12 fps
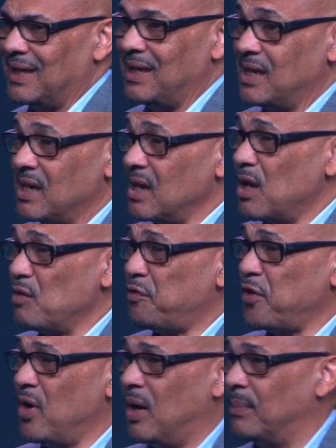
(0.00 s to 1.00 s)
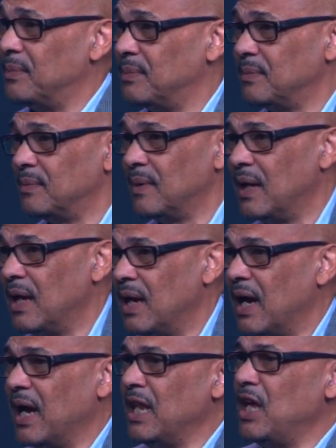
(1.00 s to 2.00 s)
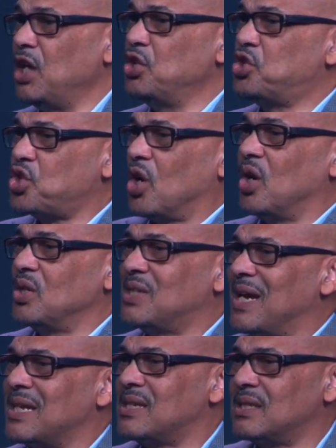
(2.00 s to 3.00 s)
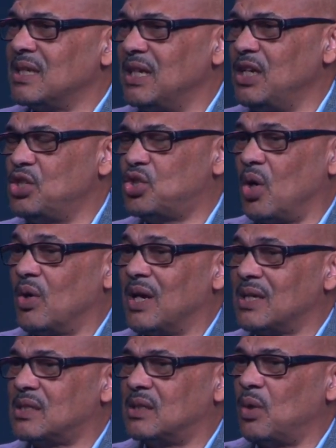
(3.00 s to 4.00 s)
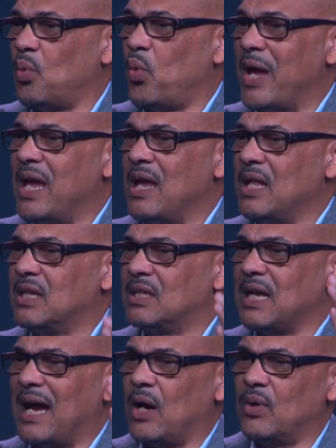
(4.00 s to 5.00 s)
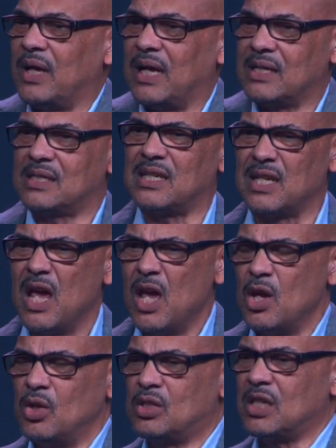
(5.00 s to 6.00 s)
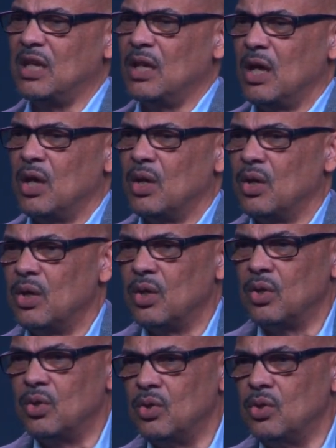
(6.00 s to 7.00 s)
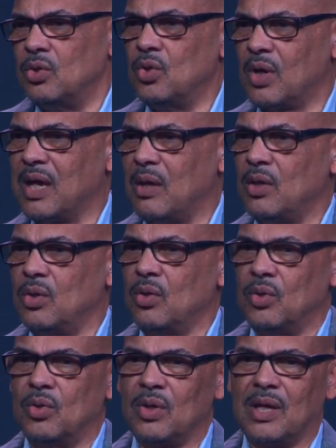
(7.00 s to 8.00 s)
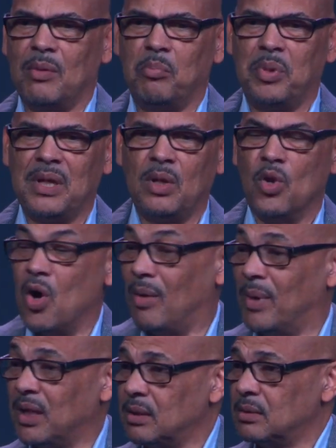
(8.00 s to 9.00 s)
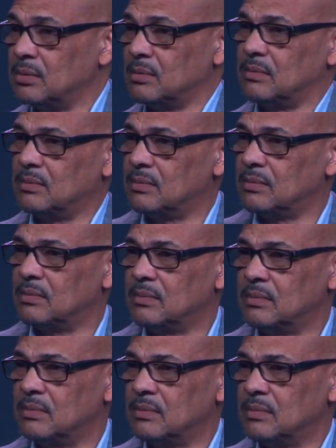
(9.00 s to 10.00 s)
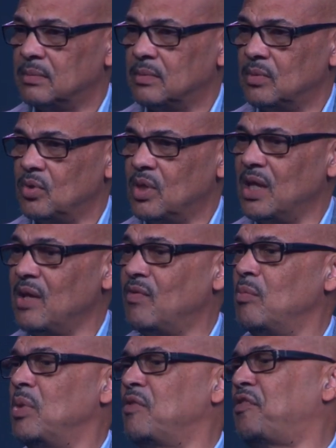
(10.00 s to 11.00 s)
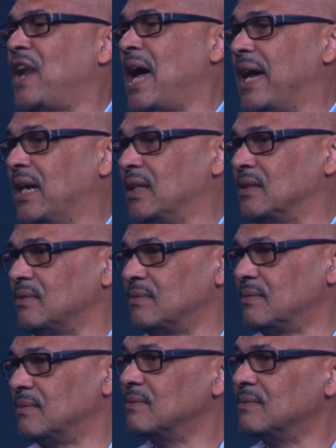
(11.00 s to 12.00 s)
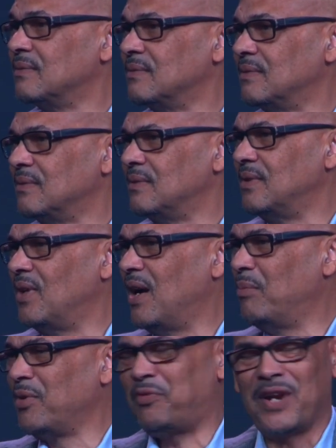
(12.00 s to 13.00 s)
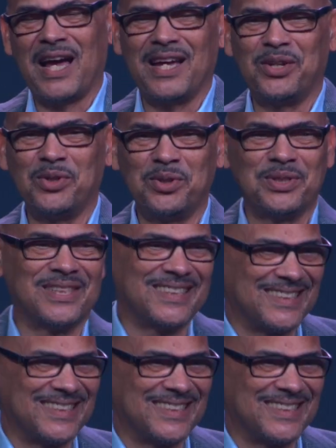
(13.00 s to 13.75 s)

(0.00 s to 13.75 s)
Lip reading: He didn't conform. And he showed us the way how to exist. You see, you can be normal. You can even be fly. You know, I'm a fly dude,